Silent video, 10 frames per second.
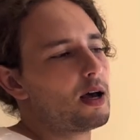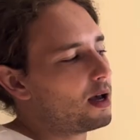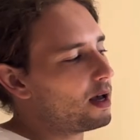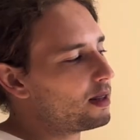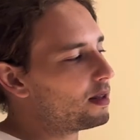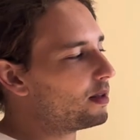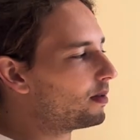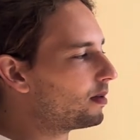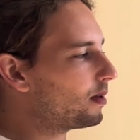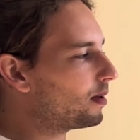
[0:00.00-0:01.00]
And
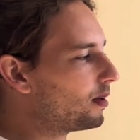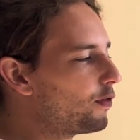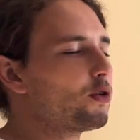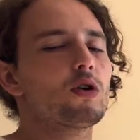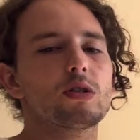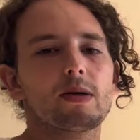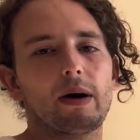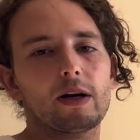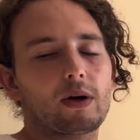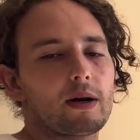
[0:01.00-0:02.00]
If you know
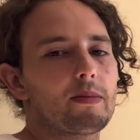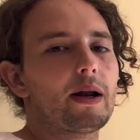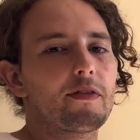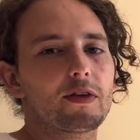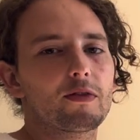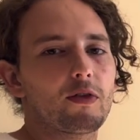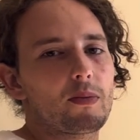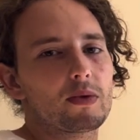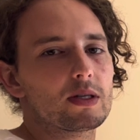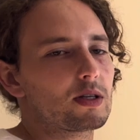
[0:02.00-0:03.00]
somebody who can benefit
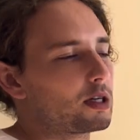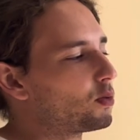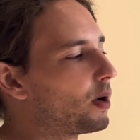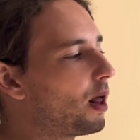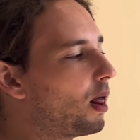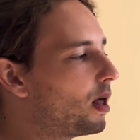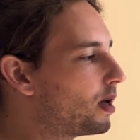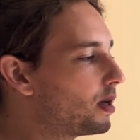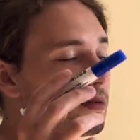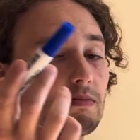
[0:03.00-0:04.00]
from this as well,
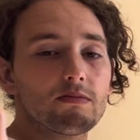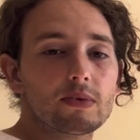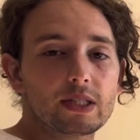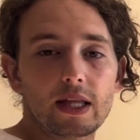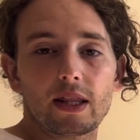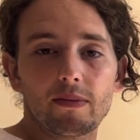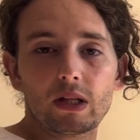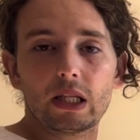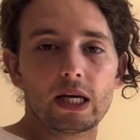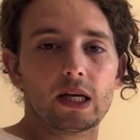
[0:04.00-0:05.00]
send them
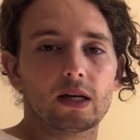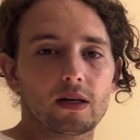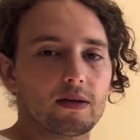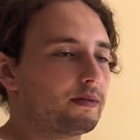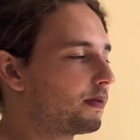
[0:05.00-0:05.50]
the link.